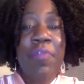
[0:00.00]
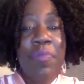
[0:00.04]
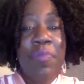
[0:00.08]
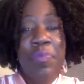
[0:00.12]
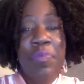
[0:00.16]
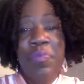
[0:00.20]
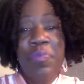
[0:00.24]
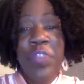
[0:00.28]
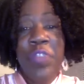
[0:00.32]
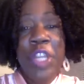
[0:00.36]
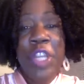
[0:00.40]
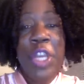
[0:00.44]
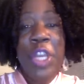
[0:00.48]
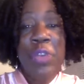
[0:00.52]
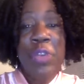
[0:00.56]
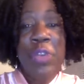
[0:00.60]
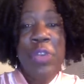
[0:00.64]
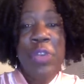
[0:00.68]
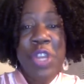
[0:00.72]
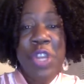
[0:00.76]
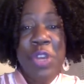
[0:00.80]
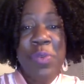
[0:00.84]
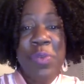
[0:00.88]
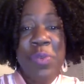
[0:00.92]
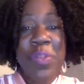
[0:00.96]
video
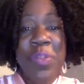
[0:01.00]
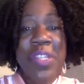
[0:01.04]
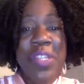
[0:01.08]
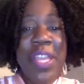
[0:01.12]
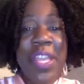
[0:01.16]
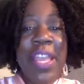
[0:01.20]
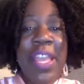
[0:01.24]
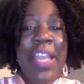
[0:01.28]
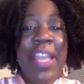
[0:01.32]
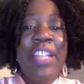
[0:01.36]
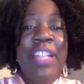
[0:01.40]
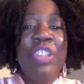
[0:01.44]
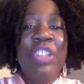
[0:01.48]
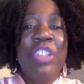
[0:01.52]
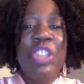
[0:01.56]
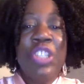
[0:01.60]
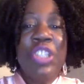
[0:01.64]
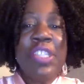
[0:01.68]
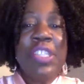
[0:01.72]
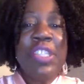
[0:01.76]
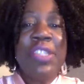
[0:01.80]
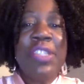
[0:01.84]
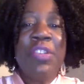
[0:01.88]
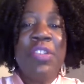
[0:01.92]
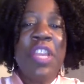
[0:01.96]
note
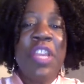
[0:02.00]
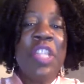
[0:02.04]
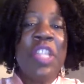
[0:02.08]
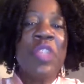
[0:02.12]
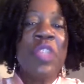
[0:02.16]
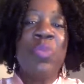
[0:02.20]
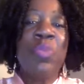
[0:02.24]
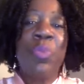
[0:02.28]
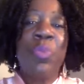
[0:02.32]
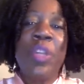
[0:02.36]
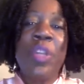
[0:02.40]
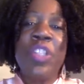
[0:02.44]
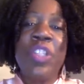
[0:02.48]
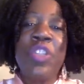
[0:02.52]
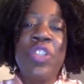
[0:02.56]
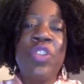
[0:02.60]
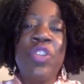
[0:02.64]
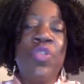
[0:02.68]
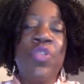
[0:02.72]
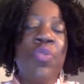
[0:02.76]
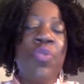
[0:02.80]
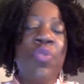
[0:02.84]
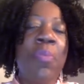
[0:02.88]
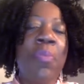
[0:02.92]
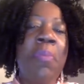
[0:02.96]
just to express to
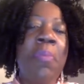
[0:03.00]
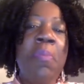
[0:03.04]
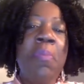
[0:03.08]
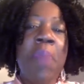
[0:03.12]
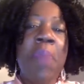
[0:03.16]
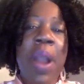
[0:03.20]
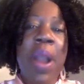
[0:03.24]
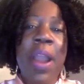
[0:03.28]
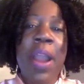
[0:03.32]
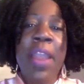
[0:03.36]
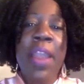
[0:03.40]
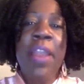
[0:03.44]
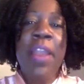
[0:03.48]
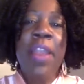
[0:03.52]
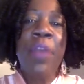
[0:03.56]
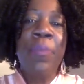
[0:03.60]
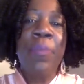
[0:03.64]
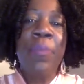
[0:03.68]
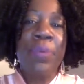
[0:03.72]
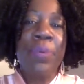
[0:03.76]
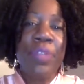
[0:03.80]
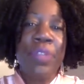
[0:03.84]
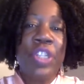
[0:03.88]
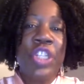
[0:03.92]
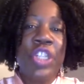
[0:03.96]
you my
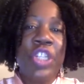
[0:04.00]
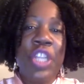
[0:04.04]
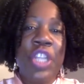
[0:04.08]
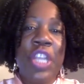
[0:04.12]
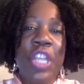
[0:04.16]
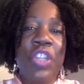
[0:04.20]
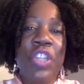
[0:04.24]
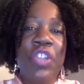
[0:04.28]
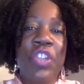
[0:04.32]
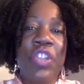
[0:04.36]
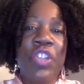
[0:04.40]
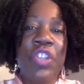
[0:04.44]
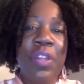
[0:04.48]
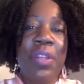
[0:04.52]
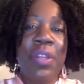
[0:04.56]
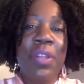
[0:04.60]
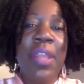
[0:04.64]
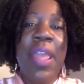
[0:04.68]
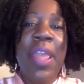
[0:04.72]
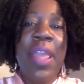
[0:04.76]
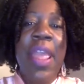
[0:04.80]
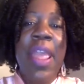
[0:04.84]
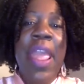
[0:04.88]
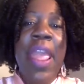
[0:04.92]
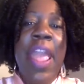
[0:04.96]
appreciation
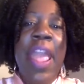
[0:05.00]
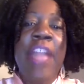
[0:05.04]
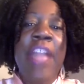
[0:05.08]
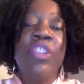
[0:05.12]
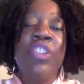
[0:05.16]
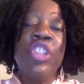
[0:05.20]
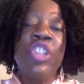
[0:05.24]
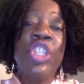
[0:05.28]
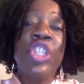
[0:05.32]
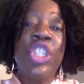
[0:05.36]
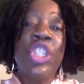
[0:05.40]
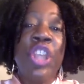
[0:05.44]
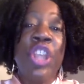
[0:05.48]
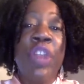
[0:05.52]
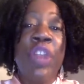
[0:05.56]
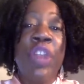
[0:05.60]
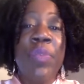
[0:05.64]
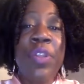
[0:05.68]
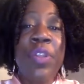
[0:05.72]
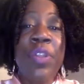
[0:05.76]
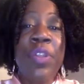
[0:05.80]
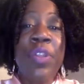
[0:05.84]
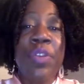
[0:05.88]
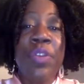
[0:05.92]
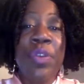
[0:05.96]
and to share
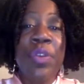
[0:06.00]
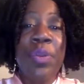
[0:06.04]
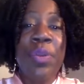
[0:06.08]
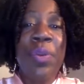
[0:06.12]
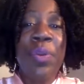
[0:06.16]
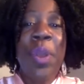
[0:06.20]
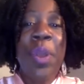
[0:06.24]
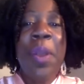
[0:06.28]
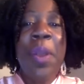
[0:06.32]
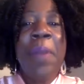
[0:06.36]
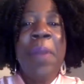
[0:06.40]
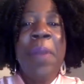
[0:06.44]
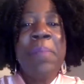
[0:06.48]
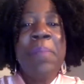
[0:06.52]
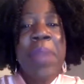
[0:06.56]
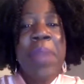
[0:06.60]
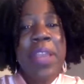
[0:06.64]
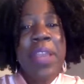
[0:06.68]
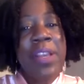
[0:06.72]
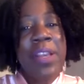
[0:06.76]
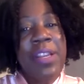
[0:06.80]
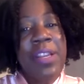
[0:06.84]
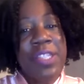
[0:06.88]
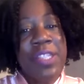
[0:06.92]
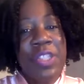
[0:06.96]
with you my
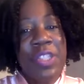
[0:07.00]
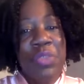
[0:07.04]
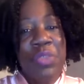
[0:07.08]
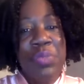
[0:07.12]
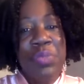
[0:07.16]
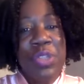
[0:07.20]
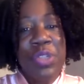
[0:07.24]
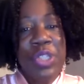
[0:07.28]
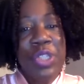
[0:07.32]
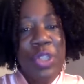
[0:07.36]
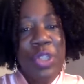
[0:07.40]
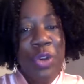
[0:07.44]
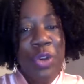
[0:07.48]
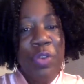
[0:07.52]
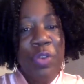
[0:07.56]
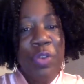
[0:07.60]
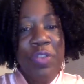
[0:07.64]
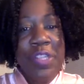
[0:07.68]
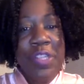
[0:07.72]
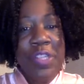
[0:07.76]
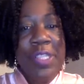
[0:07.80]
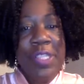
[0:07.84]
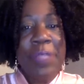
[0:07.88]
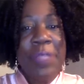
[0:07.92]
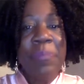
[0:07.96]
customer
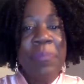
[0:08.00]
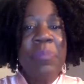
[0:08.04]
service.